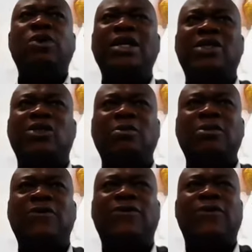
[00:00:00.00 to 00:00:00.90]
we did
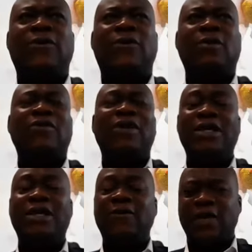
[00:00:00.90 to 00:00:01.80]
something for one of the
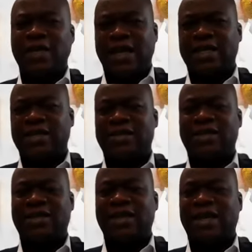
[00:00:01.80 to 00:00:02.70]
leading
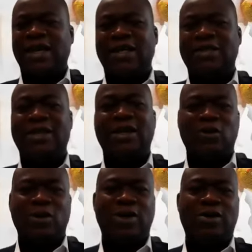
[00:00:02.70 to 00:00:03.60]
fintechs in Nigeria
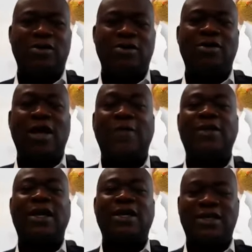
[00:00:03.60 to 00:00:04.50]
as well,
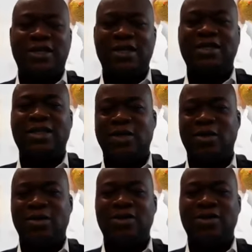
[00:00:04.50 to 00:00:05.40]
Capital Sage
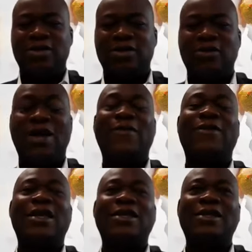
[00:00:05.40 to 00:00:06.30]
Technologies. So
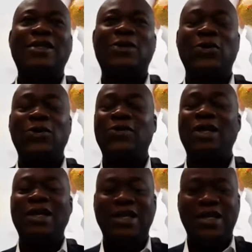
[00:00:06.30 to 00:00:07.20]
Capital Sage is one of
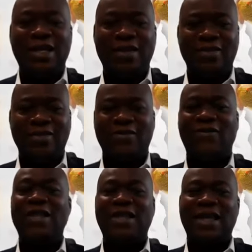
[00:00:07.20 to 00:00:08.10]
the leading
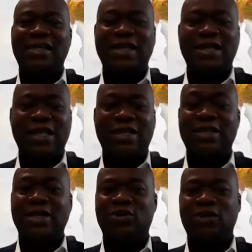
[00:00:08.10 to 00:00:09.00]
fintechs in
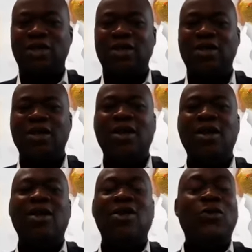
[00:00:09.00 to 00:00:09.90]
Nigeria today.
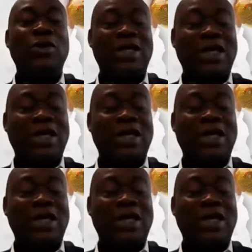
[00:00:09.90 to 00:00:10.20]
We